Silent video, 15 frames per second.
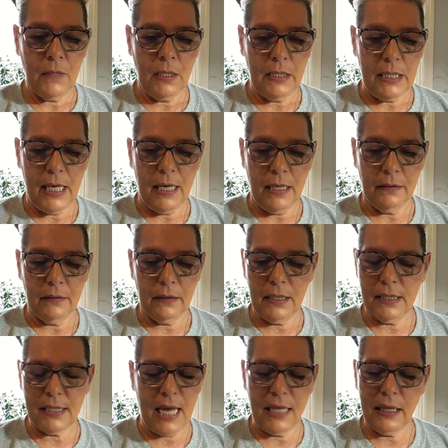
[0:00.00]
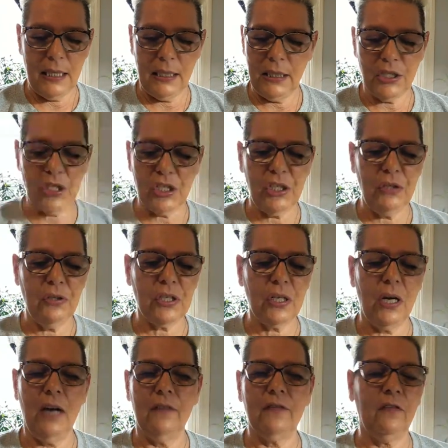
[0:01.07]
Yeah, cuz I think it's too
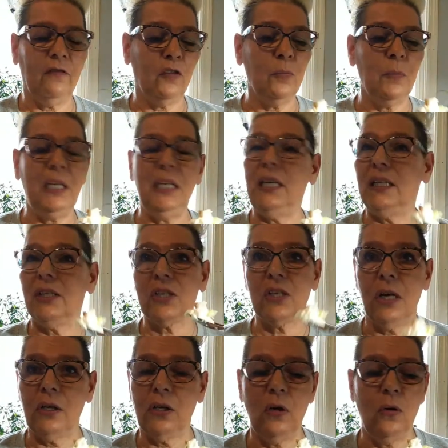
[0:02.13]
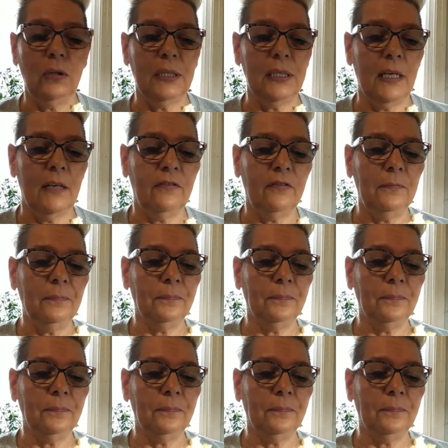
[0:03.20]
soft for me. It's not cold enough.